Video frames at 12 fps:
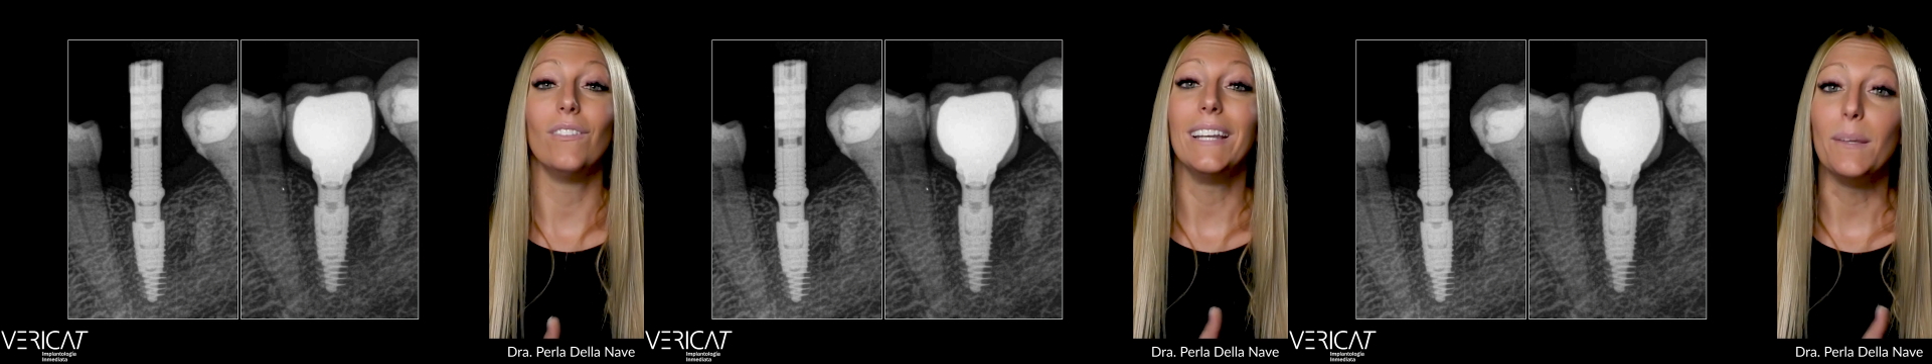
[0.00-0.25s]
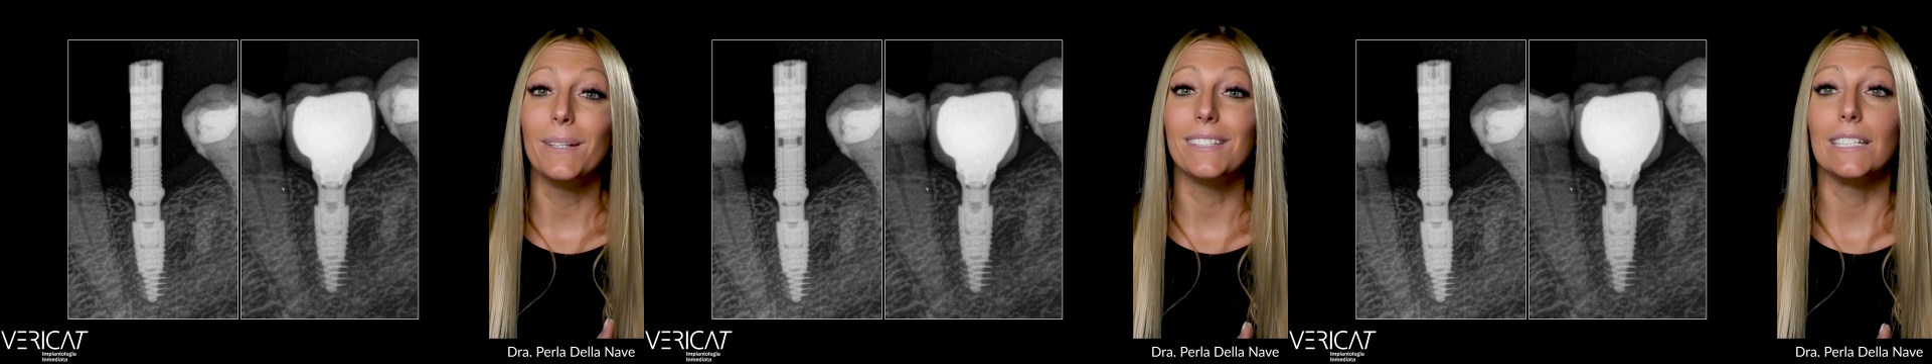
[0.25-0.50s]

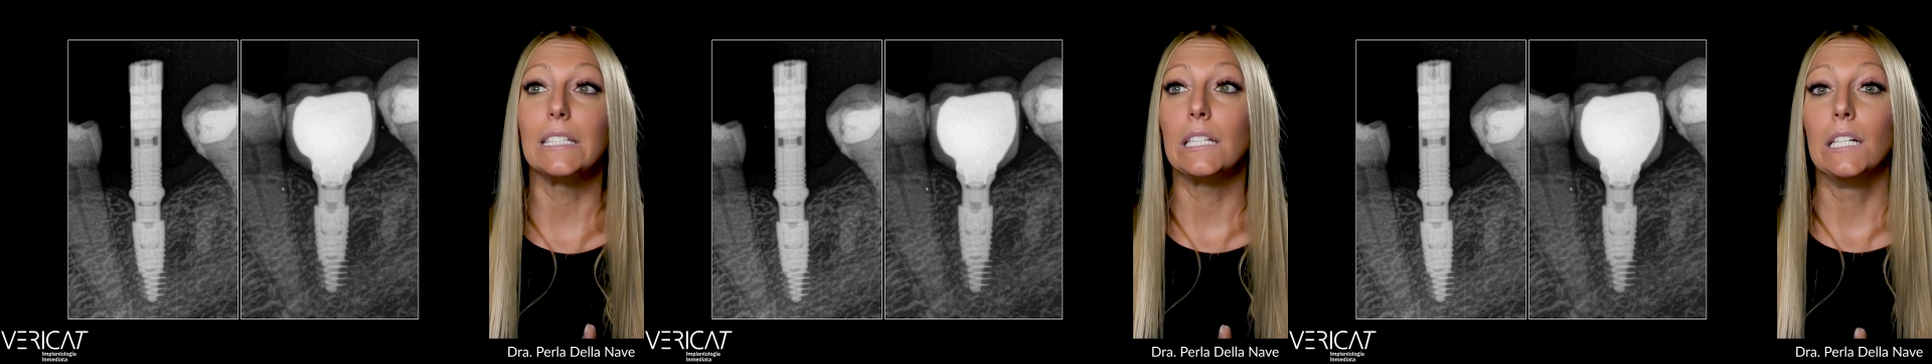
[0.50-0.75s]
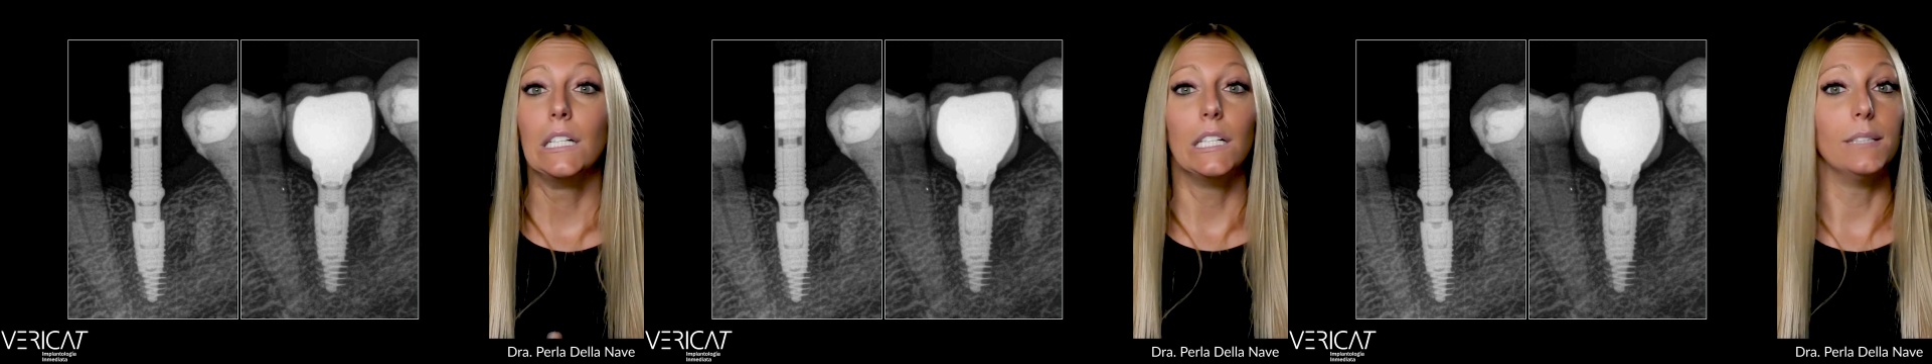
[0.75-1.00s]
limited
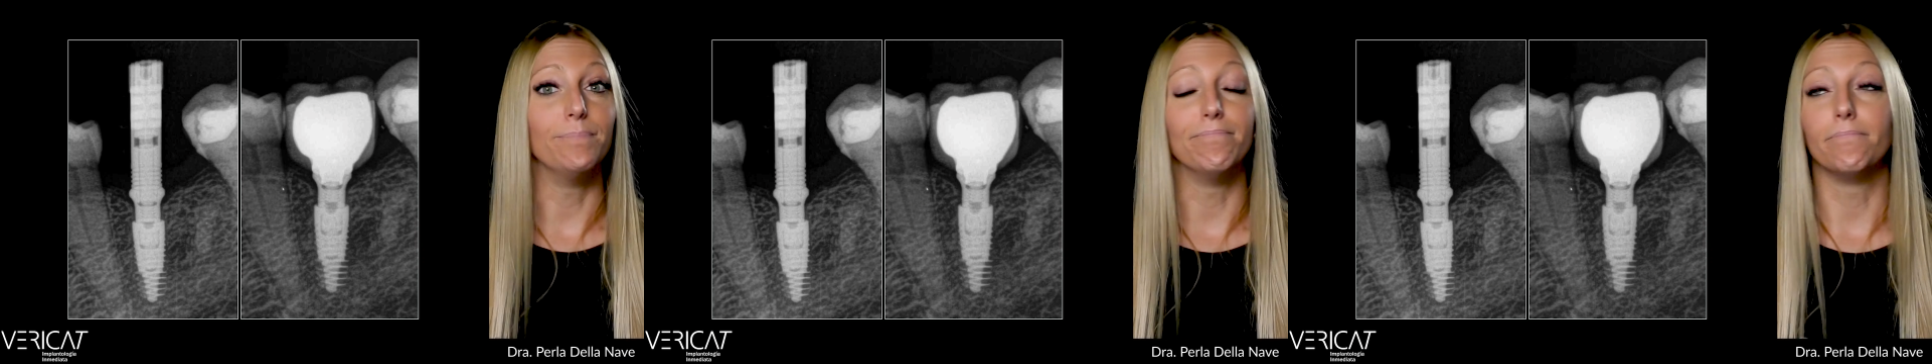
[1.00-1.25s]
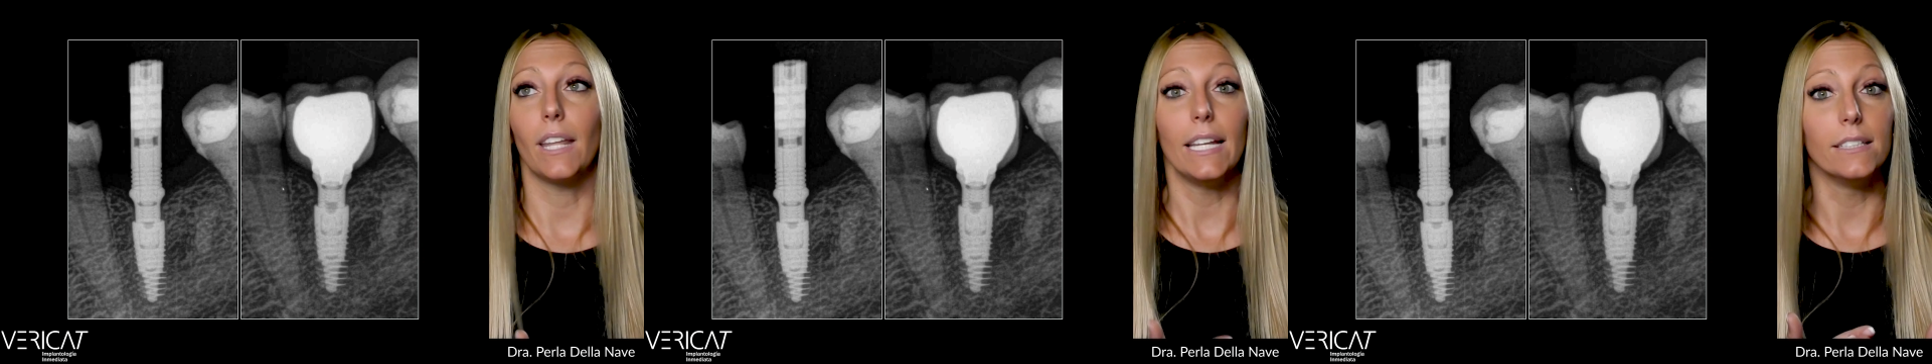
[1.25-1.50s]

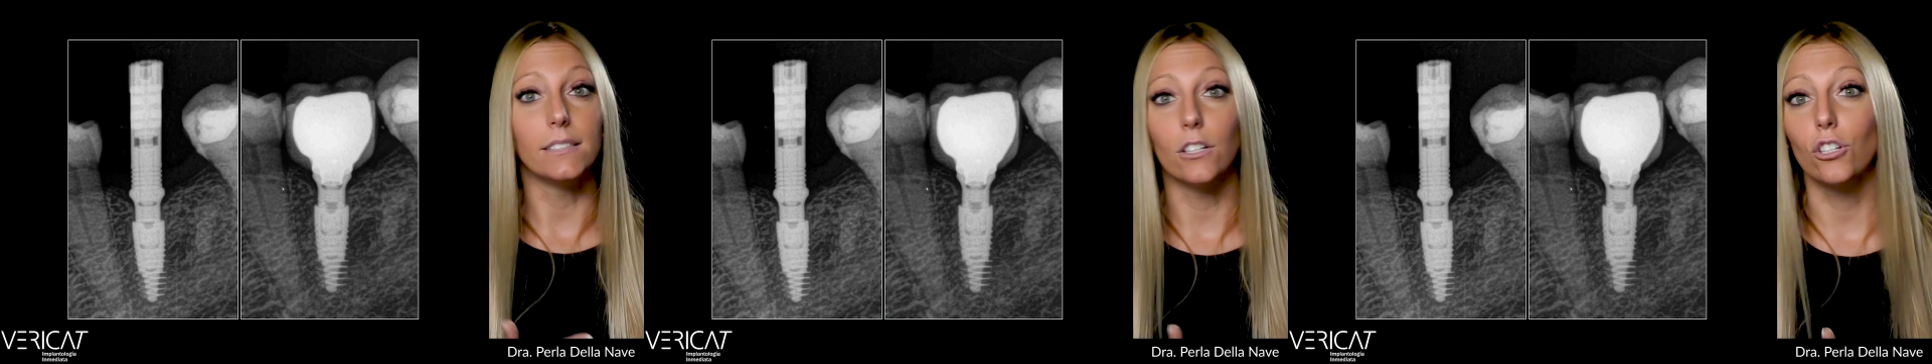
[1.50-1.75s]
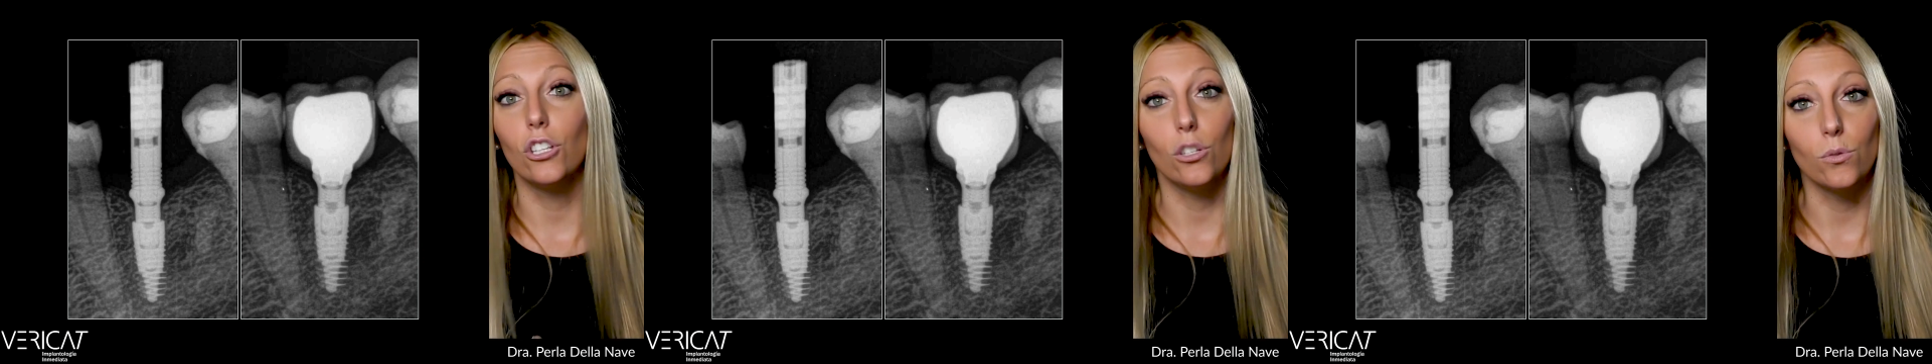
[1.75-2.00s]

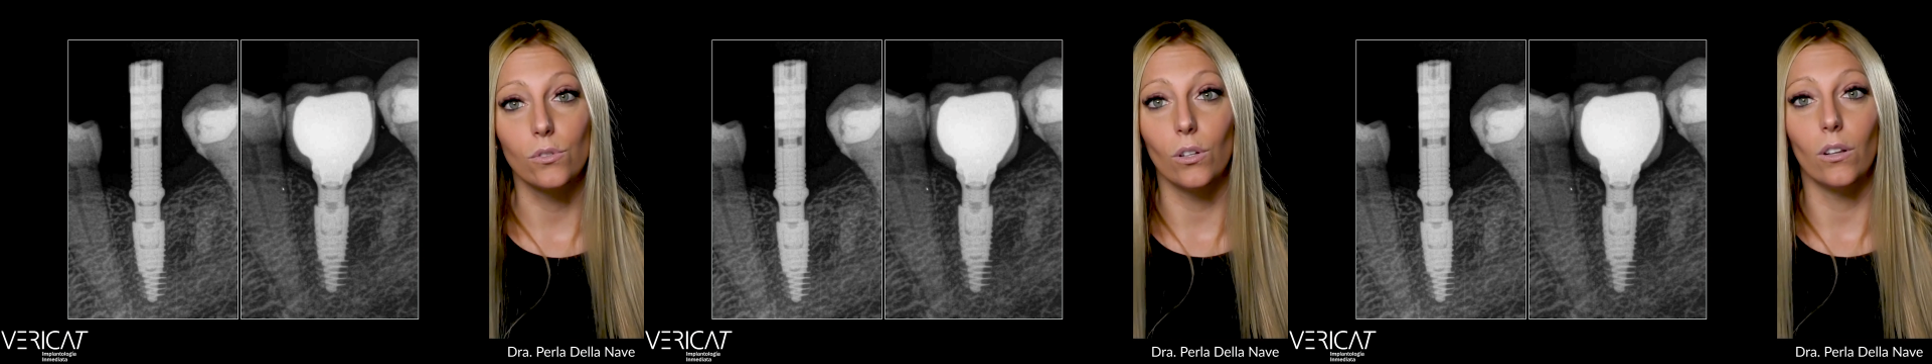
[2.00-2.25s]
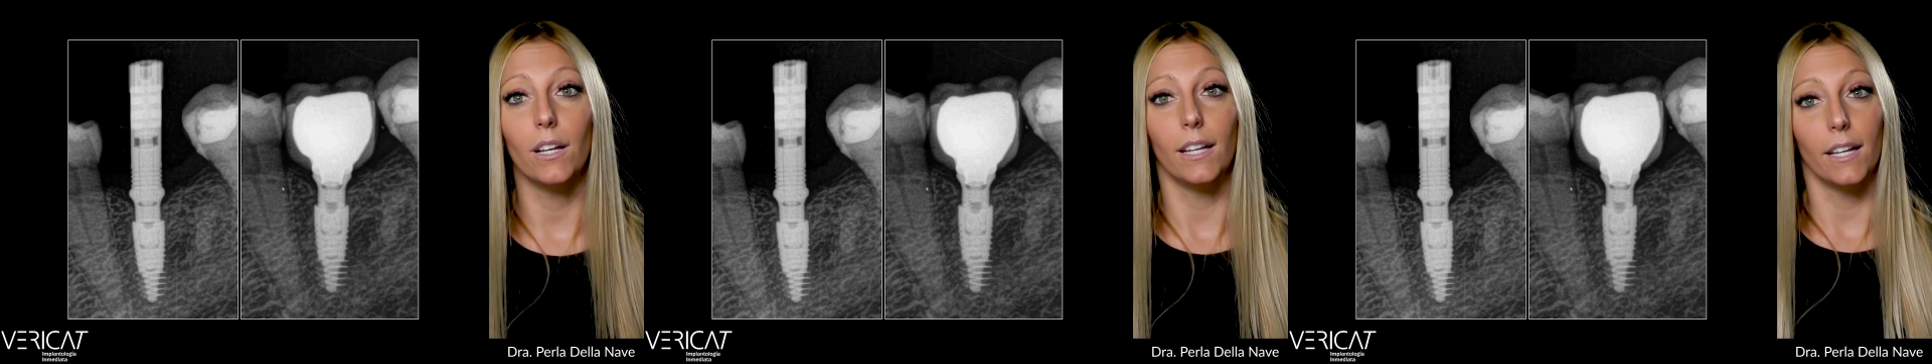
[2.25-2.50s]
interocclusal